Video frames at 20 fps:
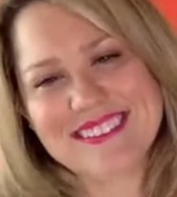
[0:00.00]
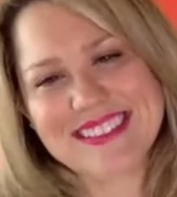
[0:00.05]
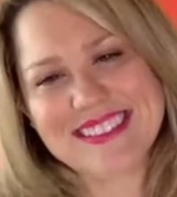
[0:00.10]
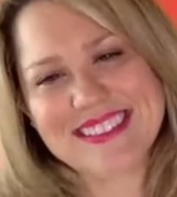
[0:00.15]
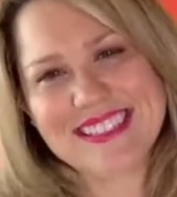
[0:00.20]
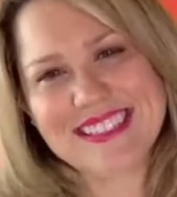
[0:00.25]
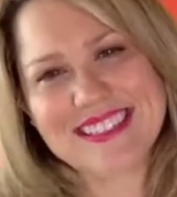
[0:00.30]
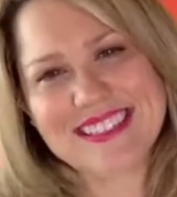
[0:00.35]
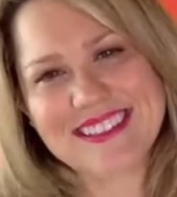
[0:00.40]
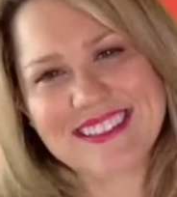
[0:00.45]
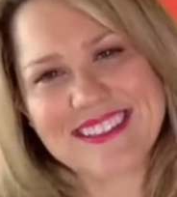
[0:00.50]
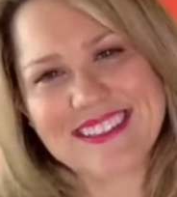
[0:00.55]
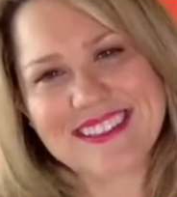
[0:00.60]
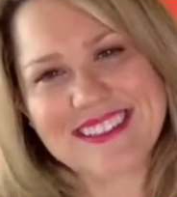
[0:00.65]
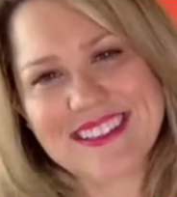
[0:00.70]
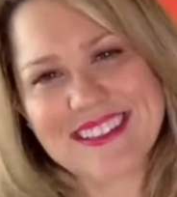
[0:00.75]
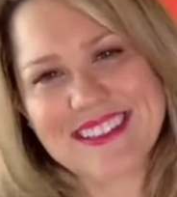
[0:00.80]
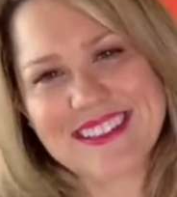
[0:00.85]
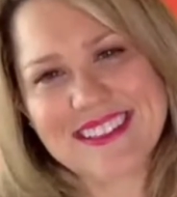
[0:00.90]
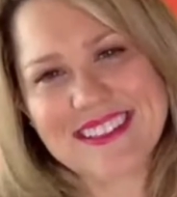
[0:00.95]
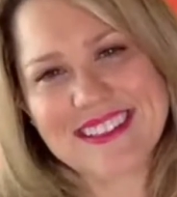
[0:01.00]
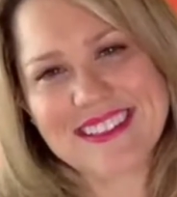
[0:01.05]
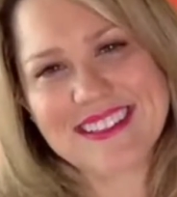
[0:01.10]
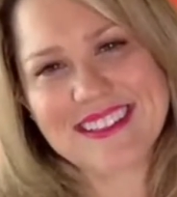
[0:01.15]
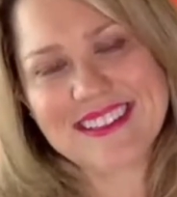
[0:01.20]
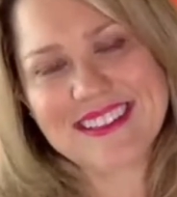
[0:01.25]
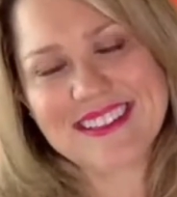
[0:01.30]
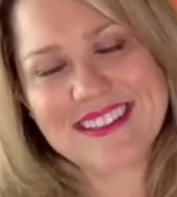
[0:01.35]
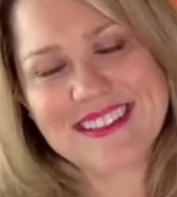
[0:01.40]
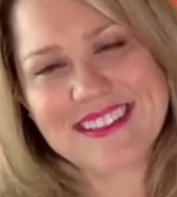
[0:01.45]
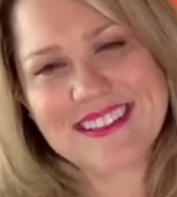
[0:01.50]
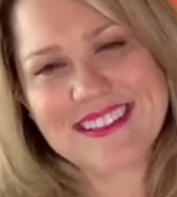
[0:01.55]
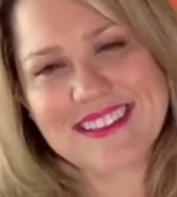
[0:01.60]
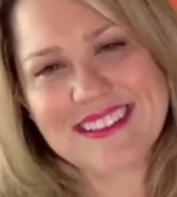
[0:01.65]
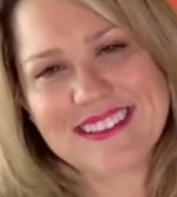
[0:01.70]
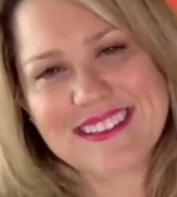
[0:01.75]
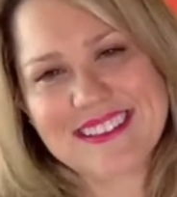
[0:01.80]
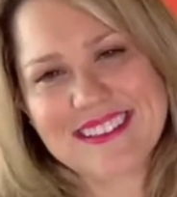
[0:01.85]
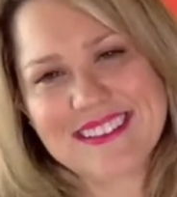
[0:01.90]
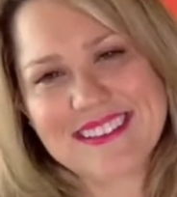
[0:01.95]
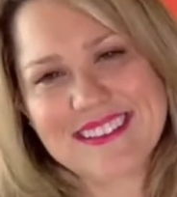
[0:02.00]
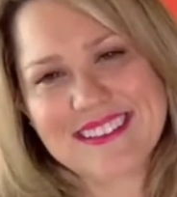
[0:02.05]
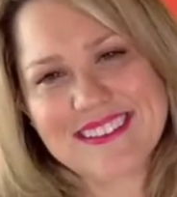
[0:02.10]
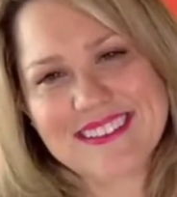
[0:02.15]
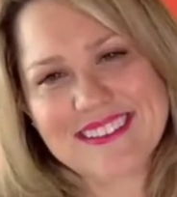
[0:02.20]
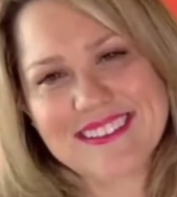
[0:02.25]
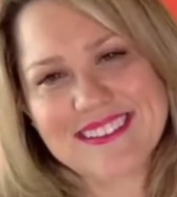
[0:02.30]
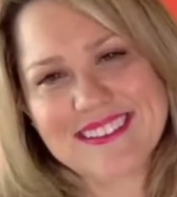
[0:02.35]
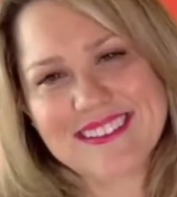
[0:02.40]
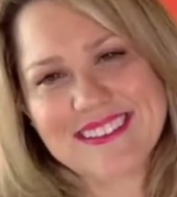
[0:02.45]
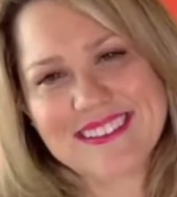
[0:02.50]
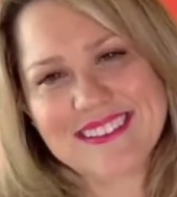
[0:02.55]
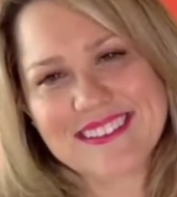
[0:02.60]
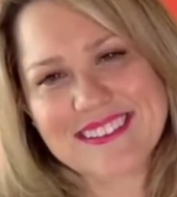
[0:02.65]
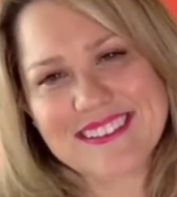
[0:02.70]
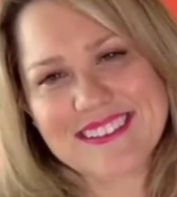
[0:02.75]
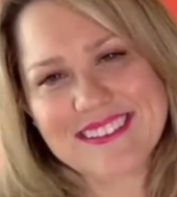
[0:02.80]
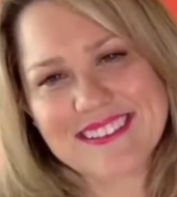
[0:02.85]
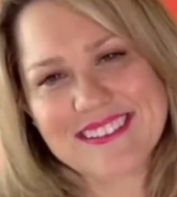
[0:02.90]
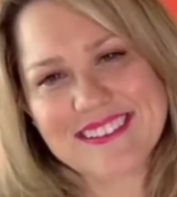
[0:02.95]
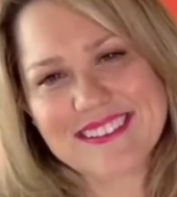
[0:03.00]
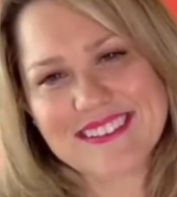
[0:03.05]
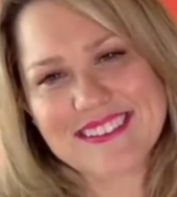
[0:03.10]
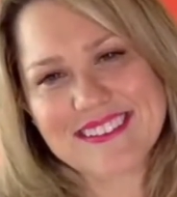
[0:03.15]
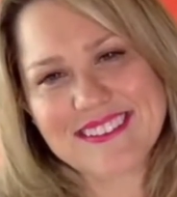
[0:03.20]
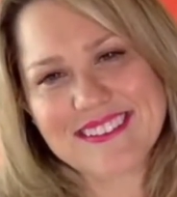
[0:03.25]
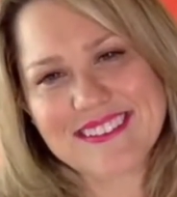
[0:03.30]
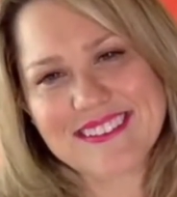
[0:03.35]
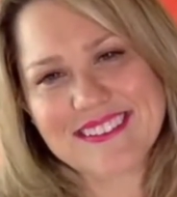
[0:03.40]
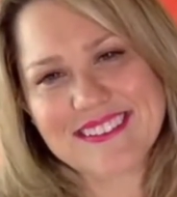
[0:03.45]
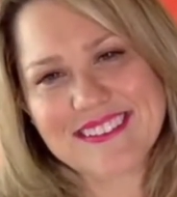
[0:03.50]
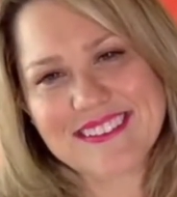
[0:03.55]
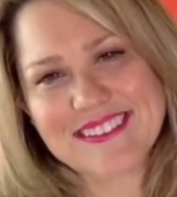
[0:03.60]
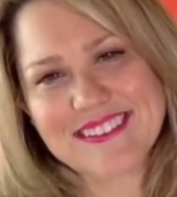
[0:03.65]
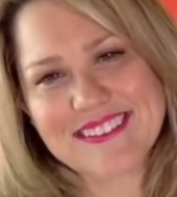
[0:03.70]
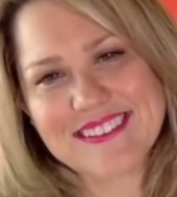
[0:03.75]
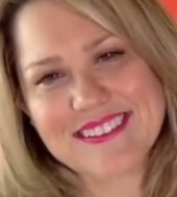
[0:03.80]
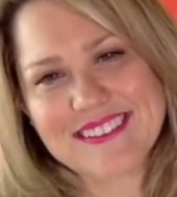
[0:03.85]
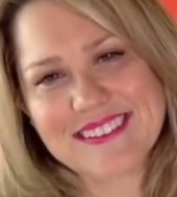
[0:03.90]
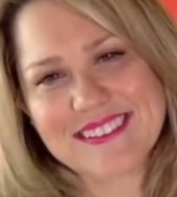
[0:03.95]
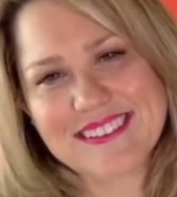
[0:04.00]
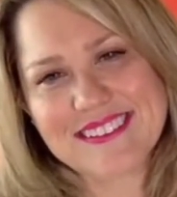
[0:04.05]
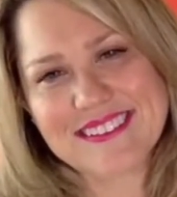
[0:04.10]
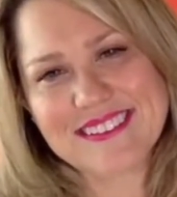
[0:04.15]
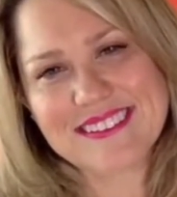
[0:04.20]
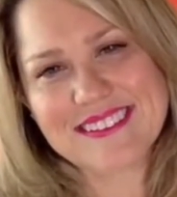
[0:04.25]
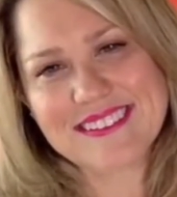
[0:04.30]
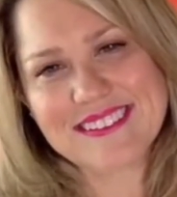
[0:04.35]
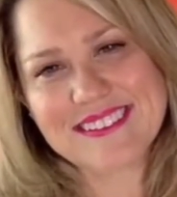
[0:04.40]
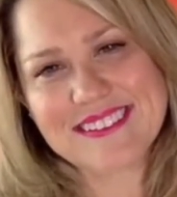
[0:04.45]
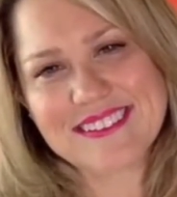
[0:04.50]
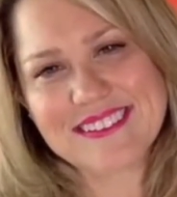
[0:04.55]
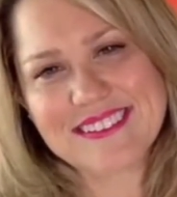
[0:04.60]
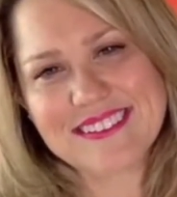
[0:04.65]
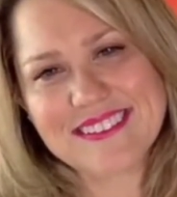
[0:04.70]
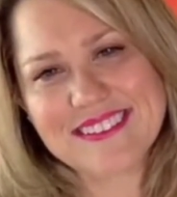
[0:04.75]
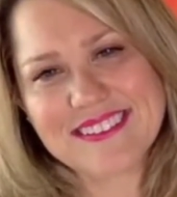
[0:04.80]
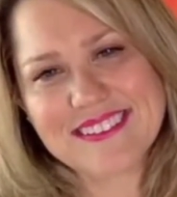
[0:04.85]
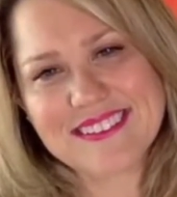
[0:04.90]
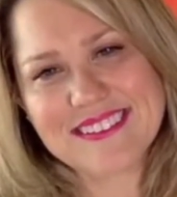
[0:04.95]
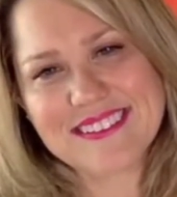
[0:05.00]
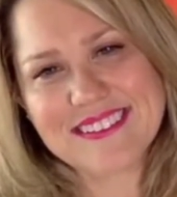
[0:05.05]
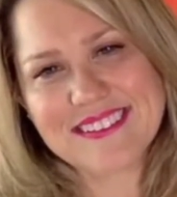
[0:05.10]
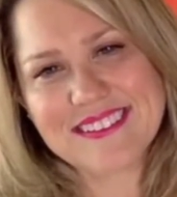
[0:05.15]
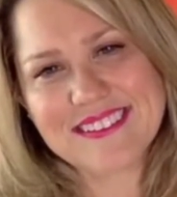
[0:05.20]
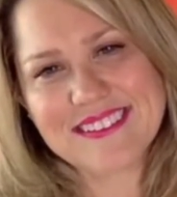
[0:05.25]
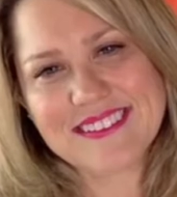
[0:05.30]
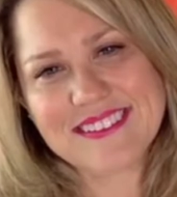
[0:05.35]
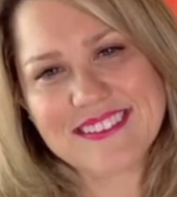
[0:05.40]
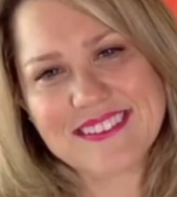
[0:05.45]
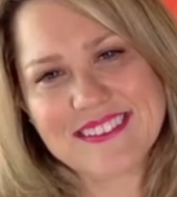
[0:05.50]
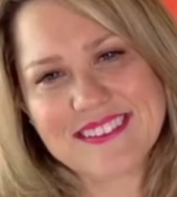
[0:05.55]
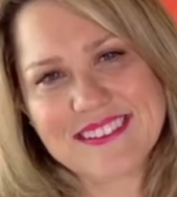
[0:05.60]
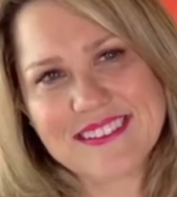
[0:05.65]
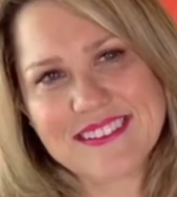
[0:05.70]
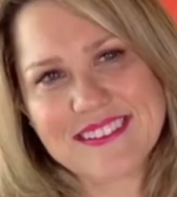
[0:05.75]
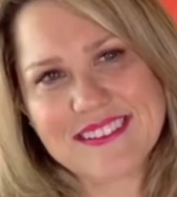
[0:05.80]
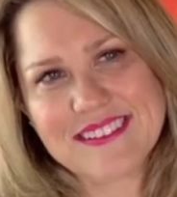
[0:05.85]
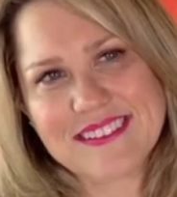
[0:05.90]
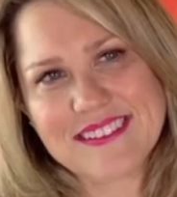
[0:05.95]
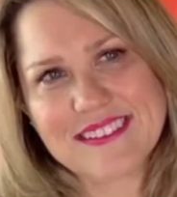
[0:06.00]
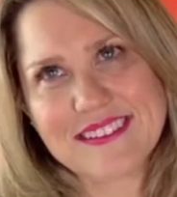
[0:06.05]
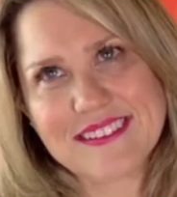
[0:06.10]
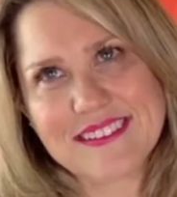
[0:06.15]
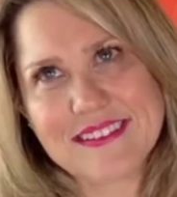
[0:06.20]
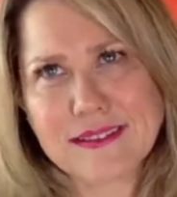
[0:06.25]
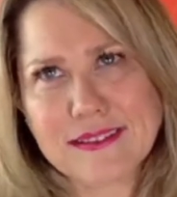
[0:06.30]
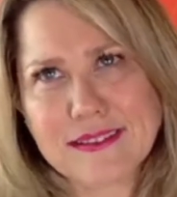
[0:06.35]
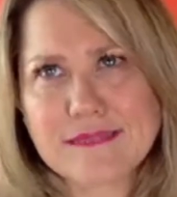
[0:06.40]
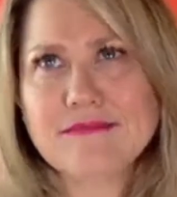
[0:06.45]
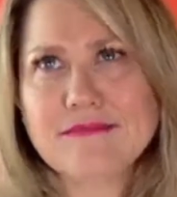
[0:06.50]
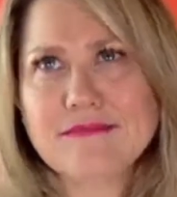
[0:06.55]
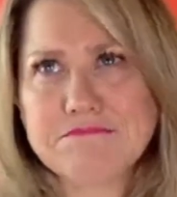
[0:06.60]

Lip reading: (silent)